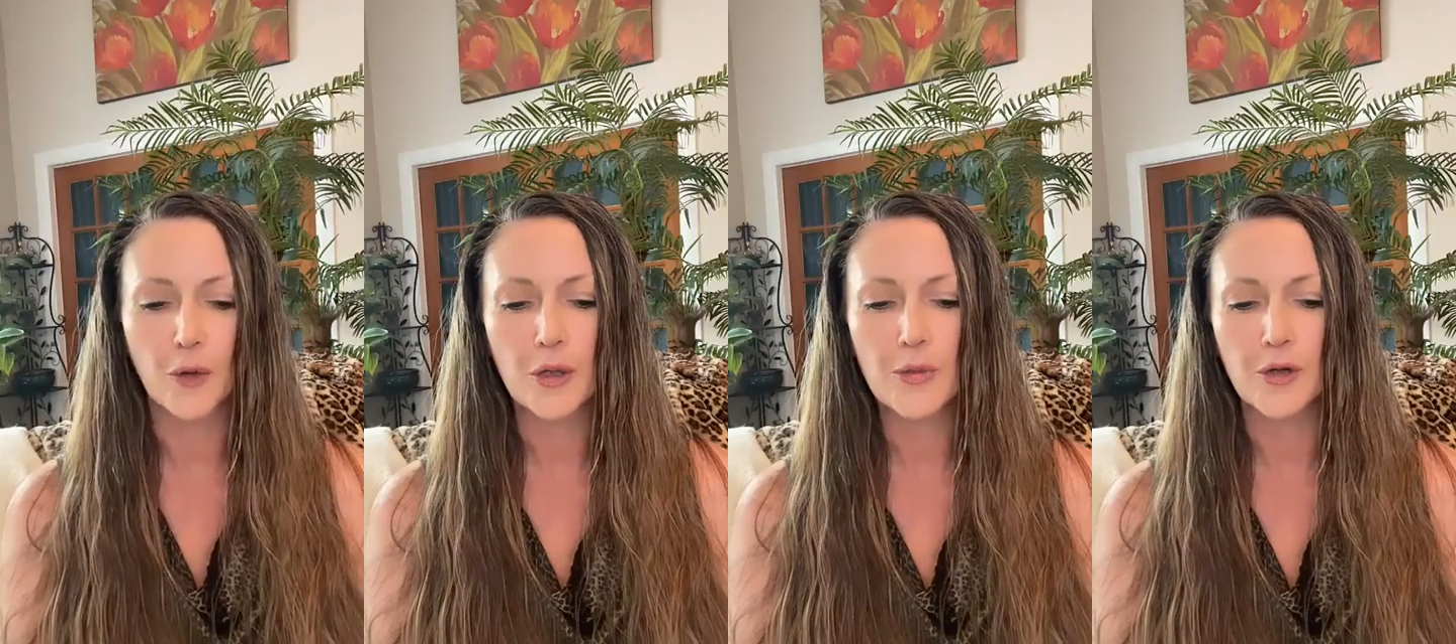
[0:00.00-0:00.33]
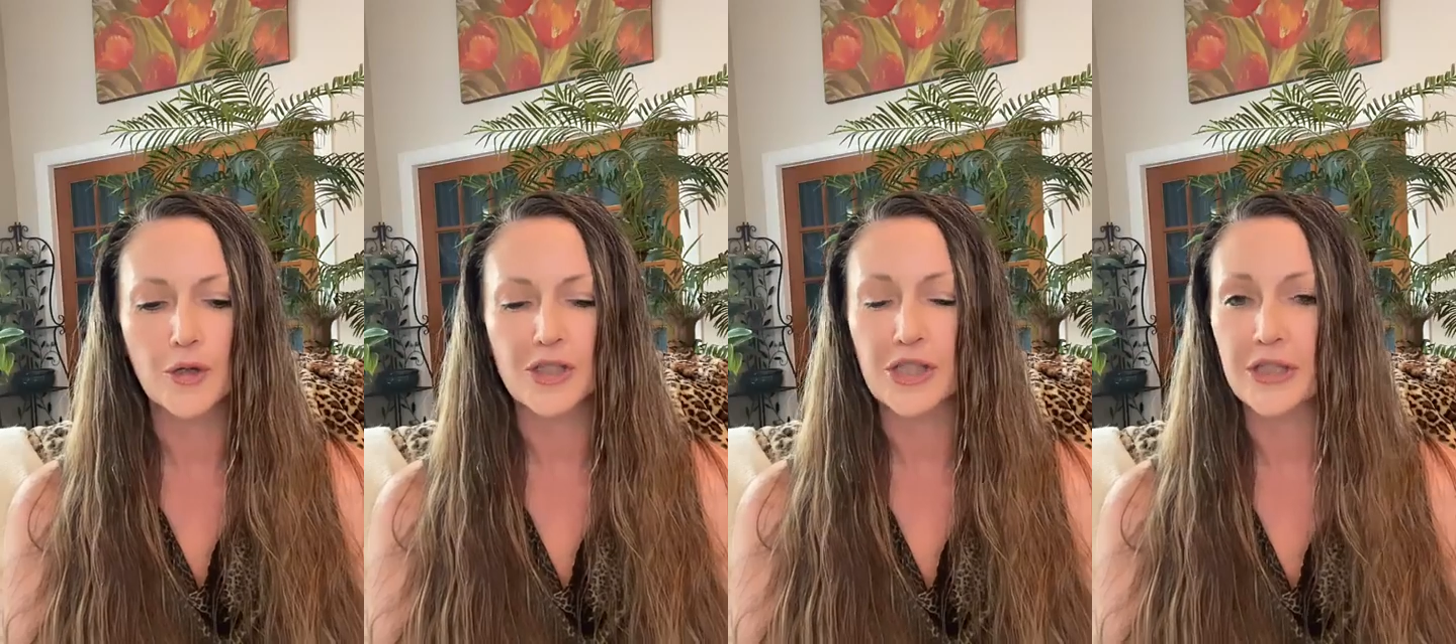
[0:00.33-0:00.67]
forward
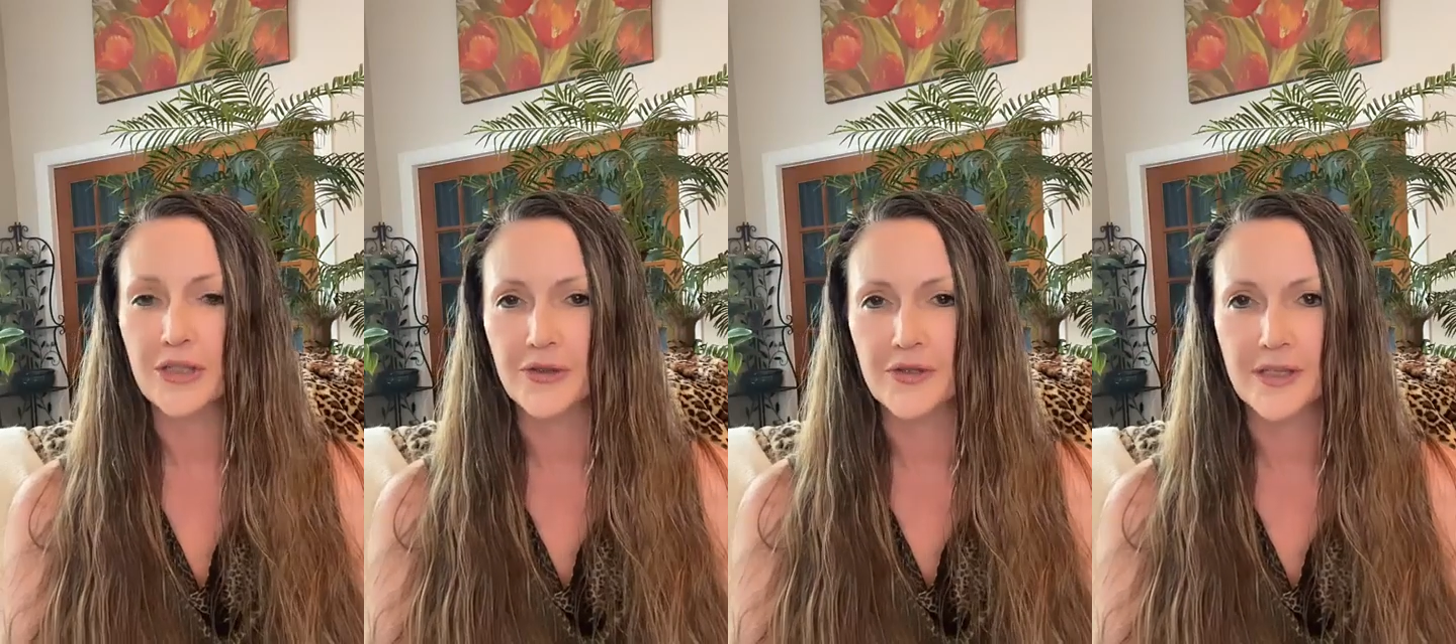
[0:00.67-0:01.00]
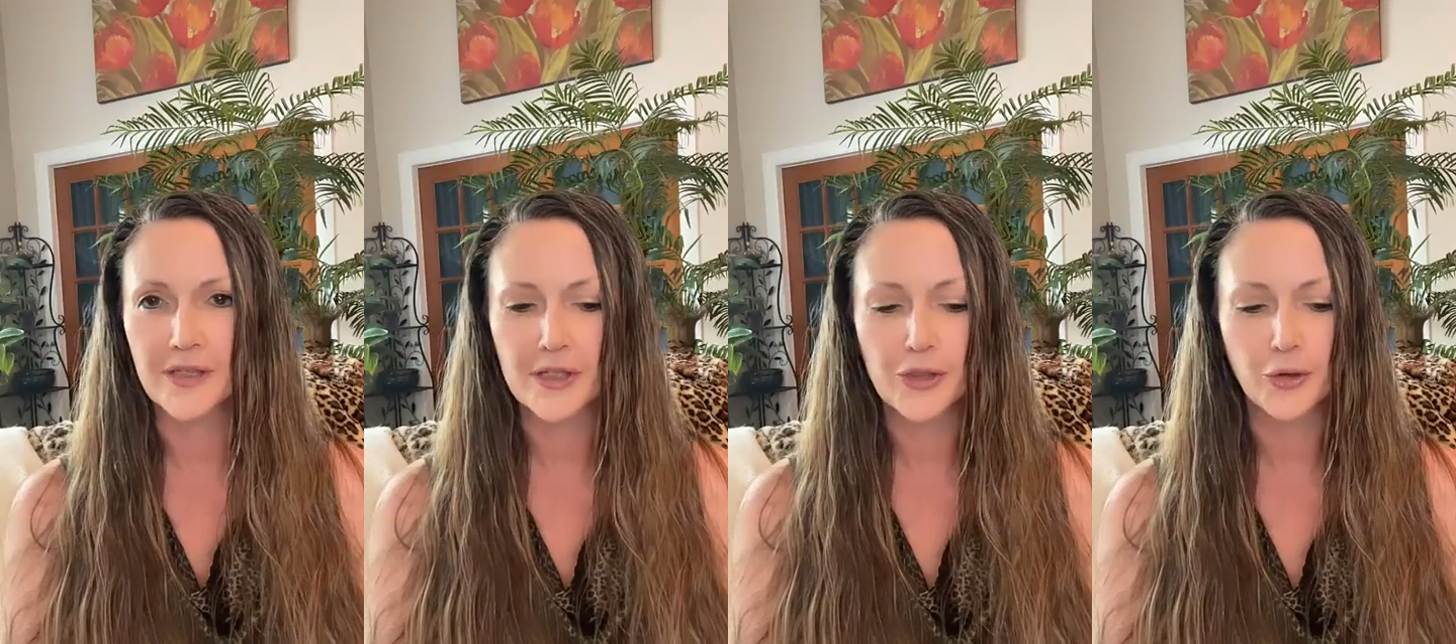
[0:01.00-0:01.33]
motion
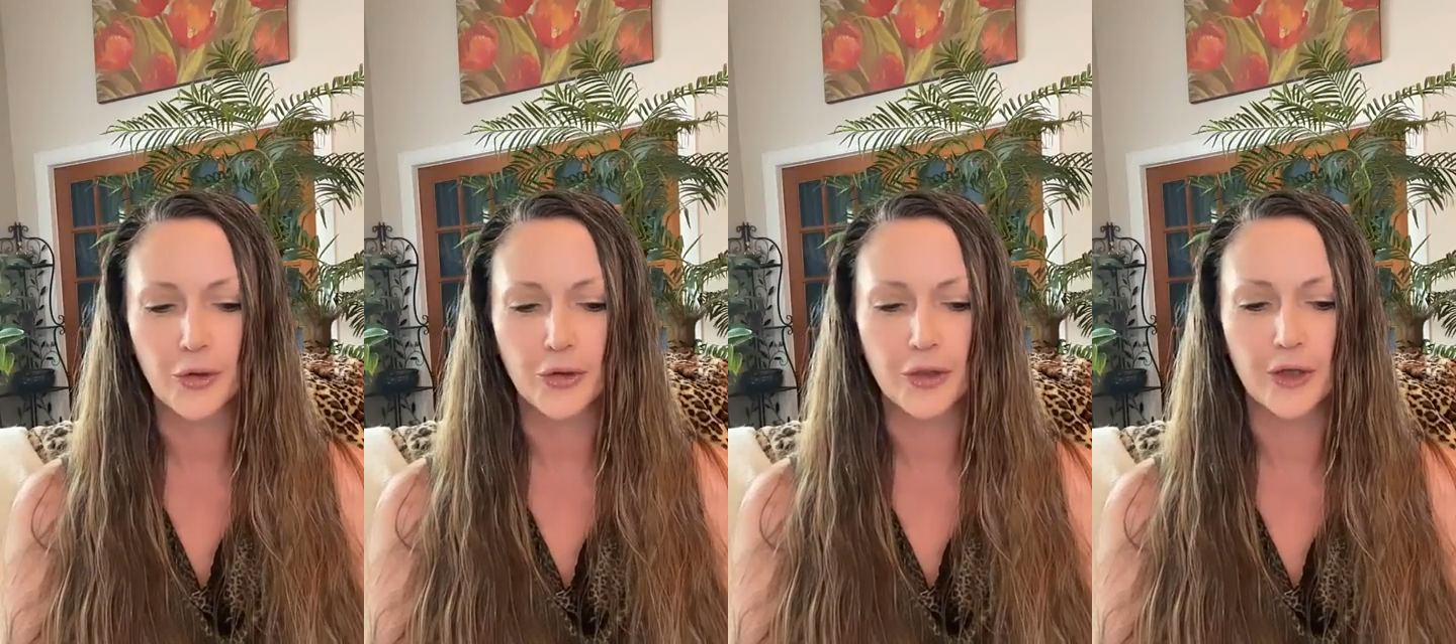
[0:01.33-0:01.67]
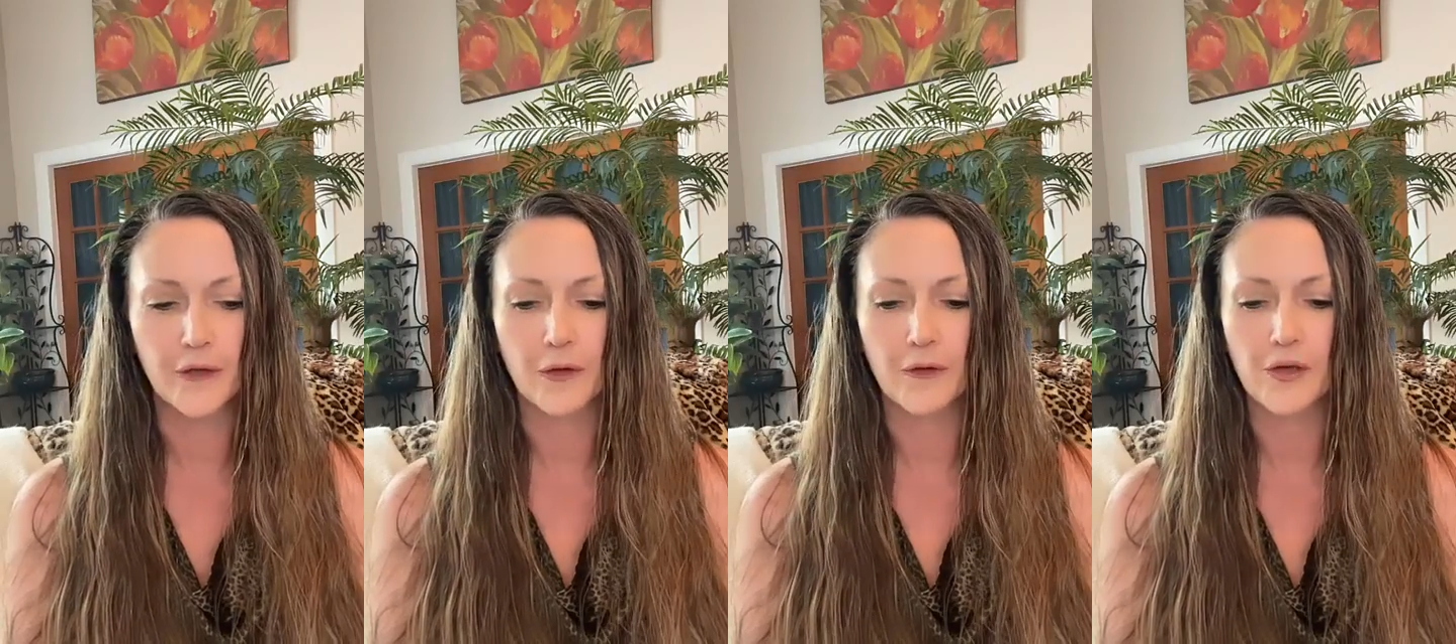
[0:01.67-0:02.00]
using the tool of